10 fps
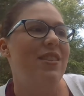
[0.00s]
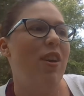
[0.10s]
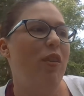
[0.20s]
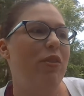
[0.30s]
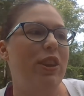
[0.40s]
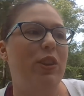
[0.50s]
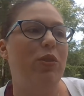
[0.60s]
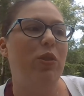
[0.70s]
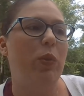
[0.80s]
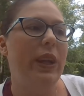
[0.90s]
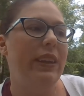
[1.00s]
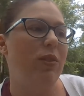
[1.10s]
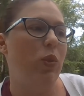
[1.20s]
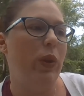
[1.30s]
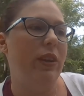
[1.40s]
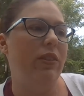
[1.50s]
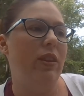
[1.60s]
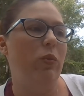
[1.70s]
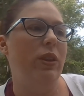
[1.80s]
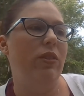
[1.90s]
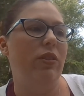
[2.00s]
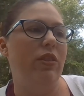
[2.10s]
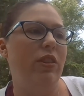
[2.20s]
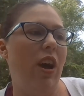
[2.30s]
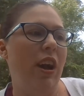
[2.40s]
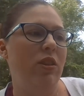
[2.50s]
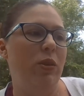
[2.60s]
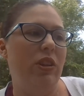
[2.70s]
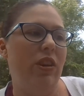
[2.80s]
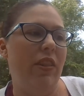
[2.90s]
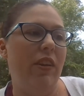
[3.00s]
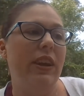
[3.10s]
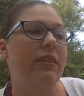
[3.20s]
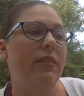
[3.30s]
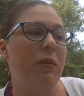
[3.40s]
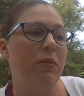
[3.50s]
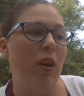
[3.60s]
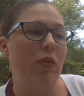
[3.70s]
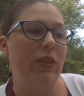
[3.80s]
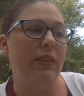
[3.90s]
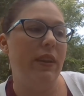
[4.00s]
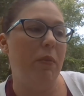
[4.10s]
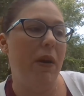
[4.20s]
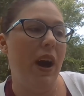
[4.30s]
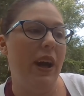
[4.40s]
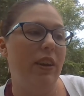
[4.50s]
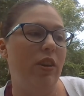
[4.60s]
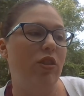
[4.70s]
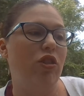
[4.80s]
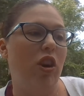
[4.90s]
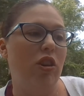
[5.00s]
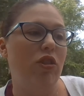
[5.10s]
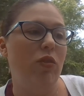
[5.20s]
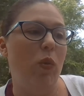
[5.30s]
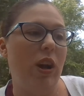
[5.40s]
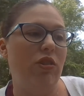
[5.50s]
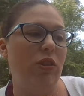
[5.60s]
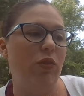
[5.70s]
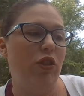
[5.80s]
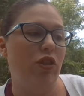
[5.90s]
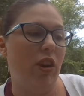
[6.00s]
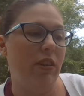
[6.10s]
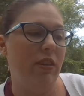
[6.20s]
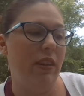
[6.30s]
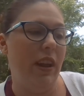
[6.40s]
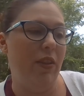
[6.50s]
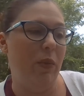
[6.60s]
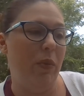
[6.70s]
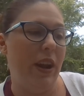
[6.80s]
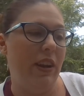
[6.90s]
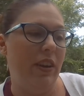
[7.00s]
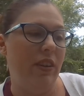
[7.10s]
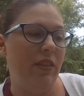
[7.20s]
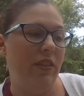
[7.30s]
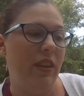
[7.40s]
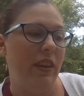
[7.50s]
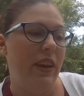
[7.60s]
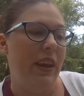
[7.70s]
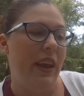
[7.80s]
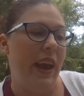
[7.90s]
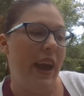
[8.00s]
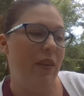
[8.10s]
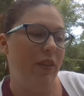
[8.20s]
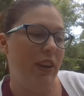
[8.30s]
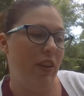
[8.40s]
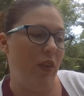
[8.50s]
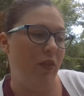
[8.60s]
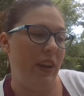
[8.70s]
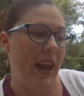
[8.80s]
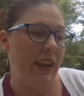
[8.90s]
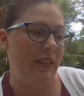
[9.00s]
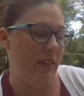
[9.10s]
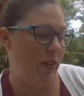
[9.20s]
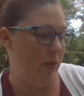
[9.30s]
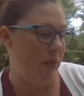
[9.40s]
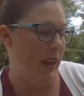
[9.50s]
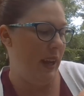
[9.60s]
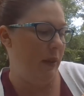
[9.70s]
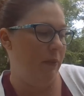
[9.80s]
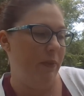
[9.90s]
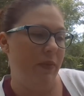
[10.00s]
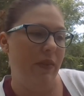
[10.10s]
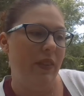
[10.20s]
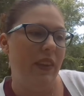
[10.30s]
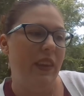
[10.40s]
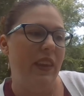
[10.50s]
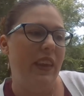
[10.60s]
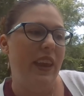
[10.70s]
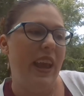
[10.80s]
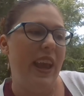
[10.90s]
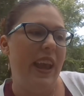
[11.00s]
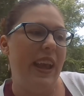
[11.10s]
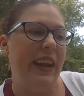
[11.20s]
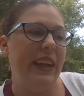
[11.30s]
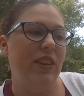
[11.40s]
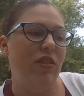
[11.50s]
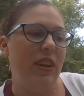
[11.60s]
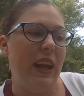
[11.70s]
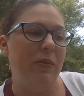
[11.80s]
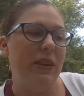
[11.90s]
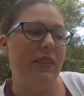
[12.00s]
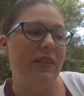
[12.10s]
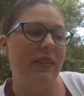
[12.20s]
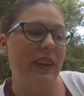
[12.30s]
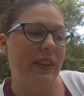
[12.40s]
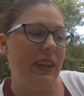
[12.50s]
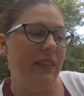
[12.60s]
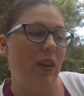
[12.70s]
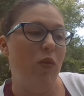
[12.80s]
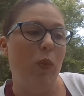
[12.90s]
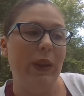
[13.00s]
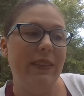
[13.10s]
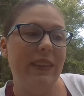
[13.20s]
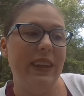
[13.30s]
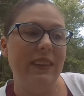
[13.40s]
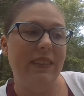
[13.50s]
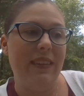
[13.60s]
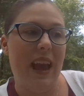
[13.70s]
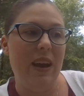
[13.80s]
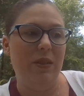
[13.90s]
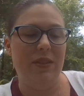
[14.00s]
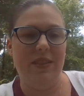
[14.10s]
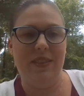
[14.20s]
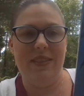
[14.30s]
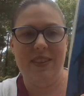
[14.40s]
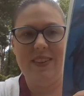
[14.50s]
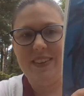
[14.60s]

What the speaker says: Dolphins use squeaks, squeals, and whistles to talk to each other, and some dolphins in a pod are in charge of watching for sharks and other predators. Every dolphin has its own name. Each name is a series of whistling sounds.